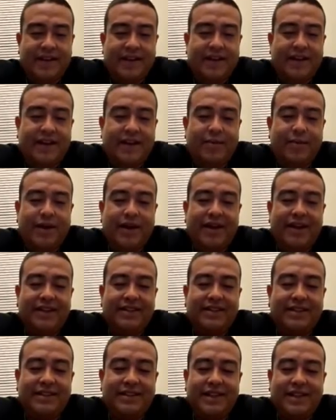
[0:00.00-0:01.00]
Look, man,
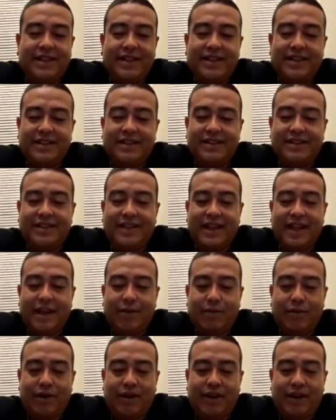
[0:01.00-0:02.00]
this is
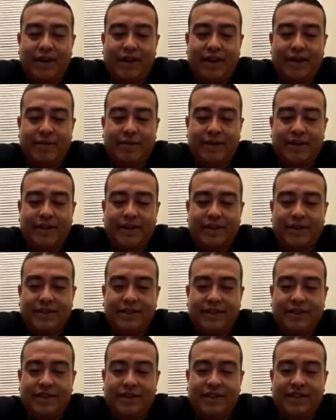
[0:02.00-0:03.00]
Gamble It Up. This
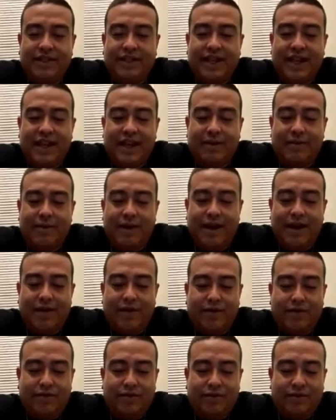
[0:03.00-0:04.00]
just came
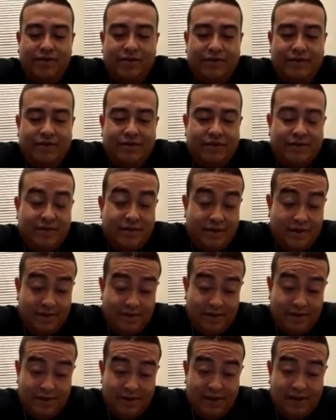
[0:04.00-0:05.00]
out
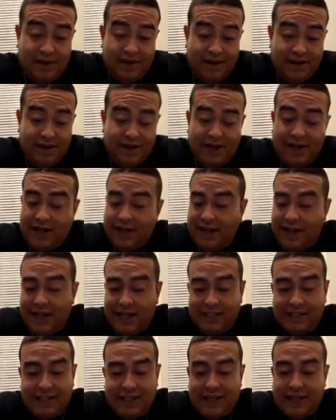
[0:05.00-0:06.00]
literally
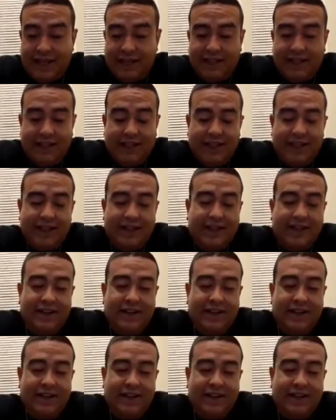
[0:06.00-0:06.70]
yesterday, I think.